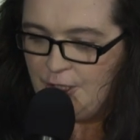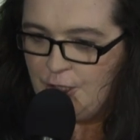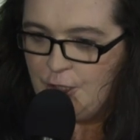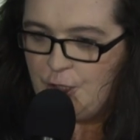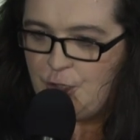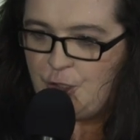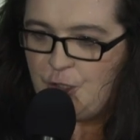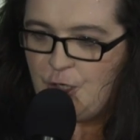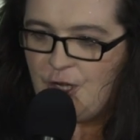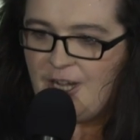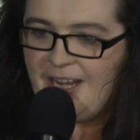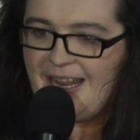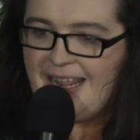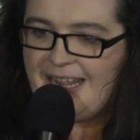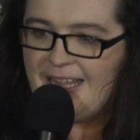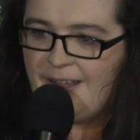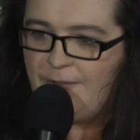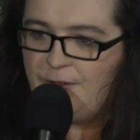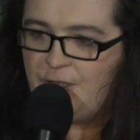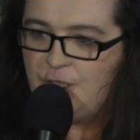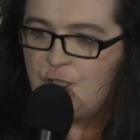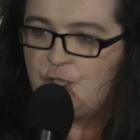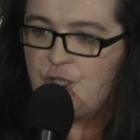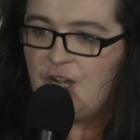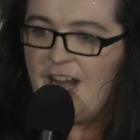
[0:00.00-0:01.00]
Surely
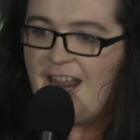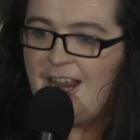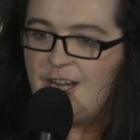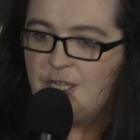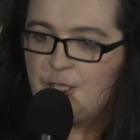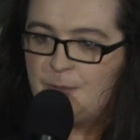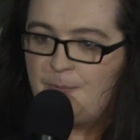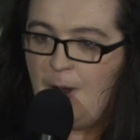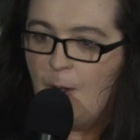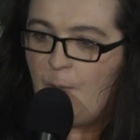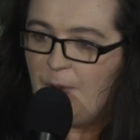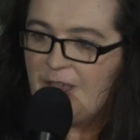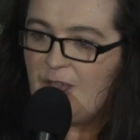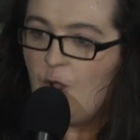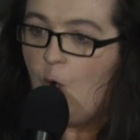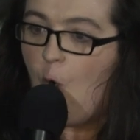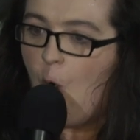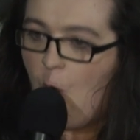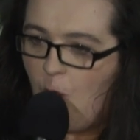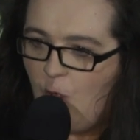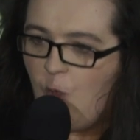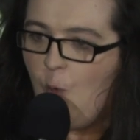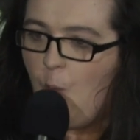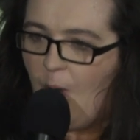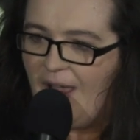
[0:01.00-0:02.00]
you've stretched my wee
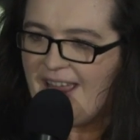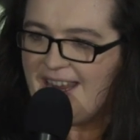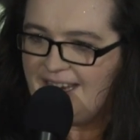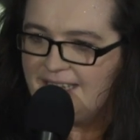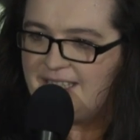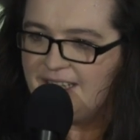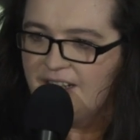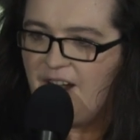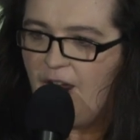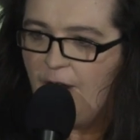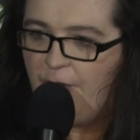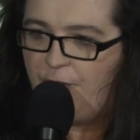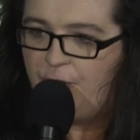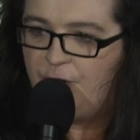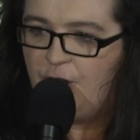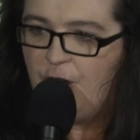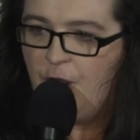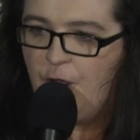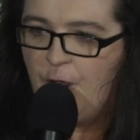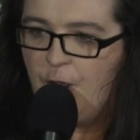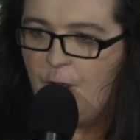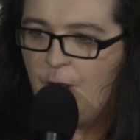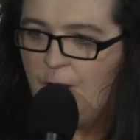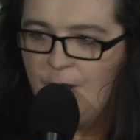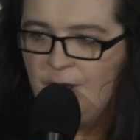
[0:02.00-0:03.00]
hole wide enough
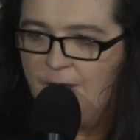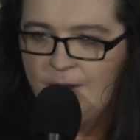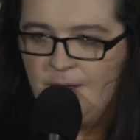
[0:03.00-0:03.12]
now.